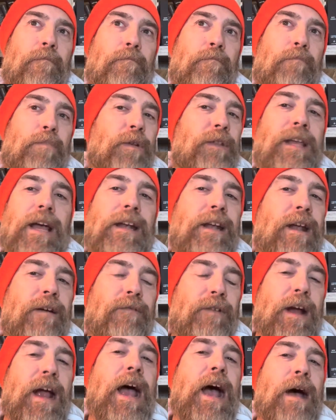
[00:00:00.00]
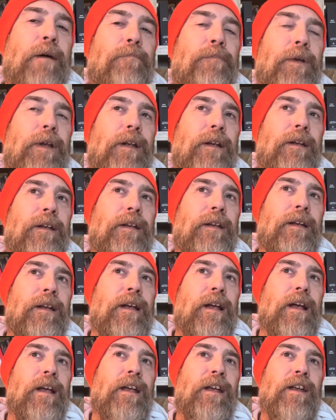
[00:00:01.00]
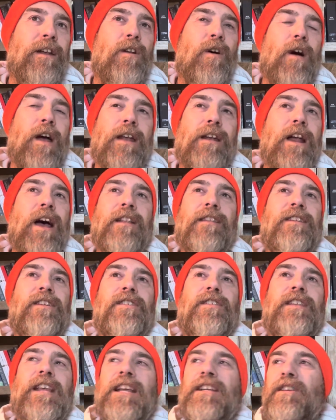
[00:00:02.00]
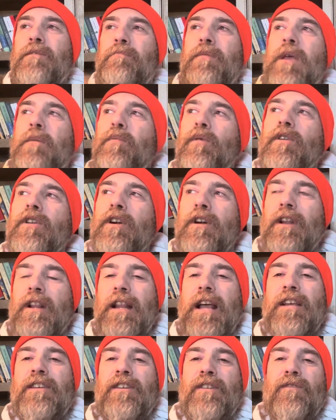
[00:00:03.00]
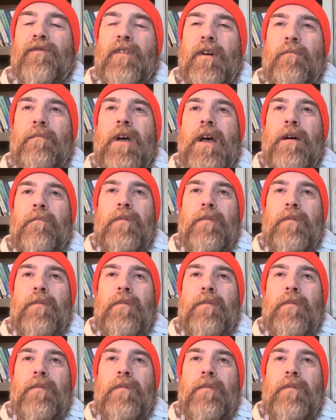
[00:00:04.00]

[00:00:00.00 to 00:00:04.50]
But that never happened, you know, and not just things that people learn the lessons from,